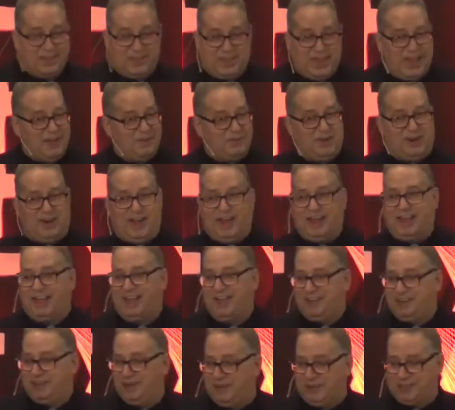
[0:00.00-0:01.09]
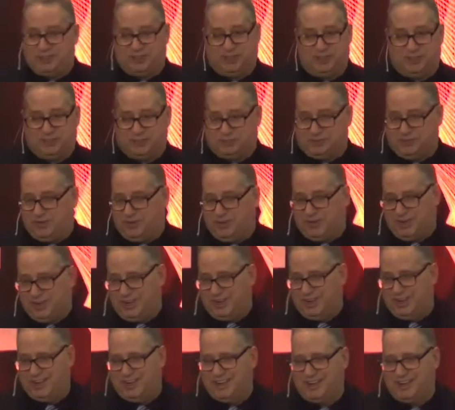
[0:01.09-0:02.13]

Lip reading: That one I got no excuse for.